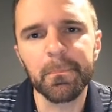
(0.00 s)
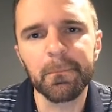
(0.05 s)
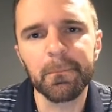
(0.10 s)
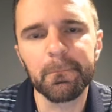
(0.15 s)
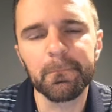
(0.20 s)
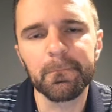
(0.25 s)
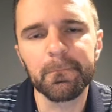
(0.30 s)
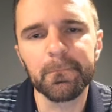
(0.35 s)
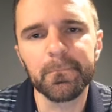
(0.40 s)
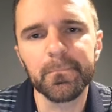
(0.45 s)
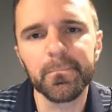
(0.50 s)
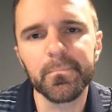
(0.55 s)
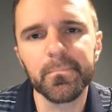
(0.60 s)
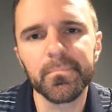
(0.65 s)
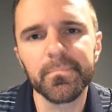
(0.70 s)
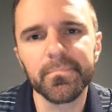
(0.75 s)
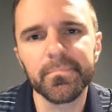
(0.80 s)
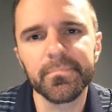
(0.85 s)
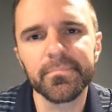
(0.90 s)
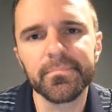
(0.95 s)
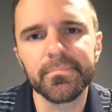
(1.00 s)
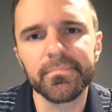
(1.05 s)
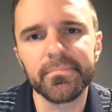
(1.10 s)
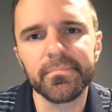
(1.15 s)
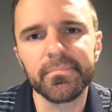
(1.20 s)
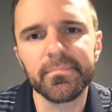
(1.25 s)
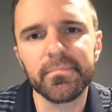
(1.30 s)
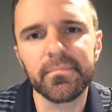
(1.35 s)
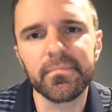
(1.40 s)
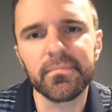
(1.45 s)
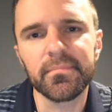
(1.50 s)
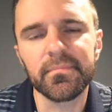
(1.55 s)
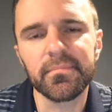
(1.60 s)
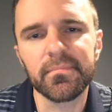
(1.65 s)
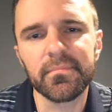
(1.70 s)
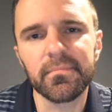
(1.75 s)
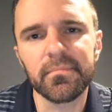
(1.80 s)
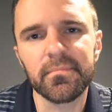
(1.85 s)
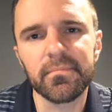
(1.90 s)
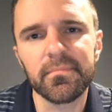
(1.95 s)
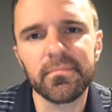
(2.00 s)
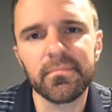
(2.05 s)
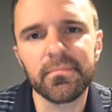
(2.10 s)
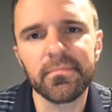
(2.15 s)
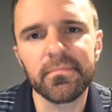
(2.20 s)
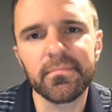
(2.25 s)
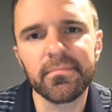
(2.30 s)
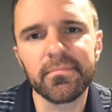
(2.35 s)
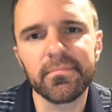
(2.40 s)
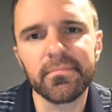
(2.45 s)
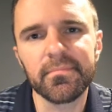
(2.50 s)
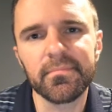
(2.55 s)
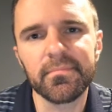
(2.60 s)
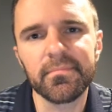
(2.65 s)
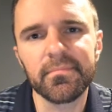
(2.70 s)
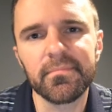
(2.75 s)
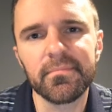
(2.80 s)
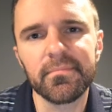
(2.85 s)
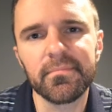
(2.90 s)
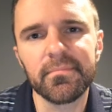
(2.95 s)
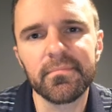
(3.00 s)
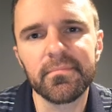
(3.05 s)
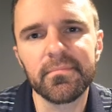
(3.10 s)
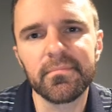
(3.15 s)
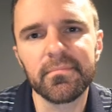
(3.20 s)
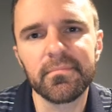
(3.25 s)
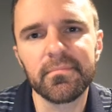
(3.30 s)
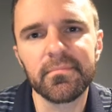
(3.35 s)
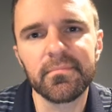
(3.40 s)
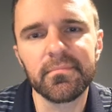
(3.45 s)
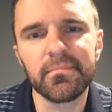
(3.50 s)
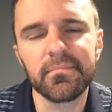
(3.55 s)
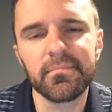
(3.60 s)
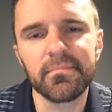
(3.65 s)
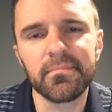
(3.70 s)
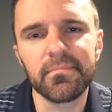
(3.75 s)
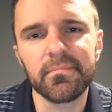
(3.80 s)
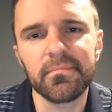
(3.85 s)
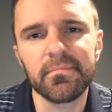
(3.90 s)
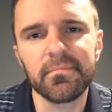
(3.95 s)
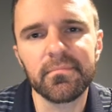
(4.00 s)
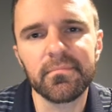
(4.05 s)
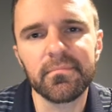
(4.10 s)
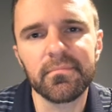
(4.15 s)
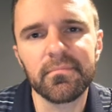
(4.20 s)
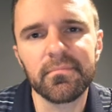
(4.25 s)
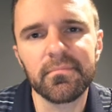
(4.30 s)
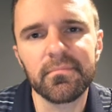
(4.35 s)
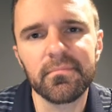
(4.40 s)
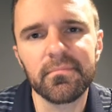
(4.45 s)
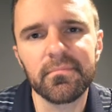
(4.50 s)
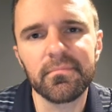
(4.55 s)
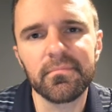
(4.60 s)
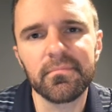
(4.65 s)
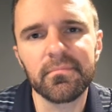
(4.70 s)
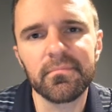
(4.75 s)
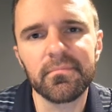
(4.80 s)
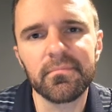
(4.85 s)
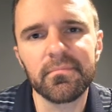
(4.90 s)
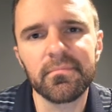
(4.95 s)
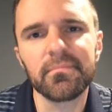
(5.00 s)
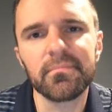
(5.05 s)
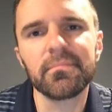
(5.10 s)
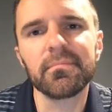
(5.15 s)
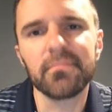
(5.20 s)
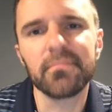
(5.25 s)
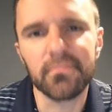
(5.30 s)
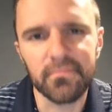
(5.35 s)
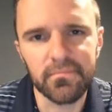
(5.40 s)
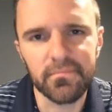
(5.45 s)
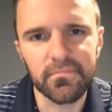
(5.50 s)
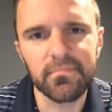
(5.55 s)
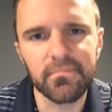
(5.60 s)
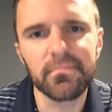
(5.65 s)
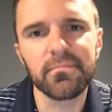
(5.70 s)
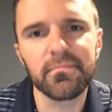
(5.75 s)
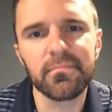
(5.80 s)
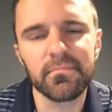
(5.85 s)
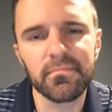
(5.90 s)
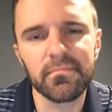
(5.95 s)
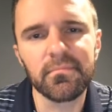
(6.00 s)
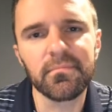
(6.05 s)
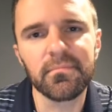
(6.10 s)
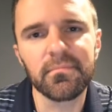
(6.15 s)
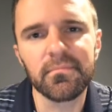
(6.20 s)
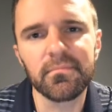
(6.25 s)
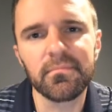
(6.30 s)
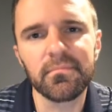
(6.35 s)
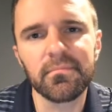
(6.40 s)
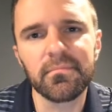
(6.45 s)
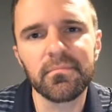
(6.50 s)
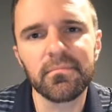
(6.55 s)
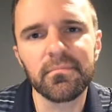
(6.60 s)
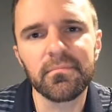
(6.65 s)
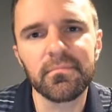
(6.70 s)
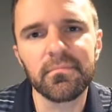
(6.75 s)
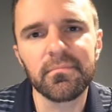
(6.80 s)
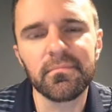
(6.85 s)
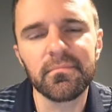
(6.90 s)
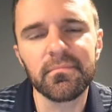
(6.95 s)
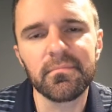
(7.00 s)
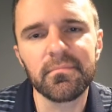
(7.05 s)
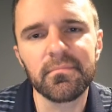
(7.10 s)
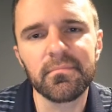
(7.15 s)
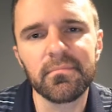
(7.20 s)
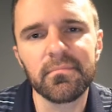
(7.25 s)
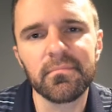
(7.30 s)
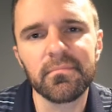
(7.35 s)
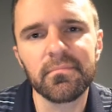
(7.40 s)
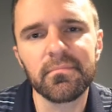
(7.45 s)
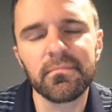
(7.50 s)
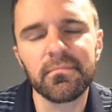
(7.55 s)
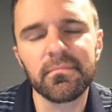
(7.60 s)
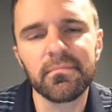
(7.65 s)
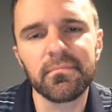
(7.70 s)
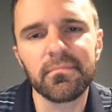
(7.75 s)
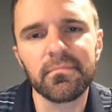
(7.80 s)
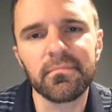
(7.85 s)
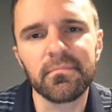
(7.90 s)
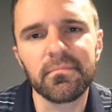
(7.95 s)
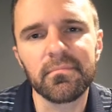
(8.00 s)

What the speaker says: No words are spoken by the person on screen.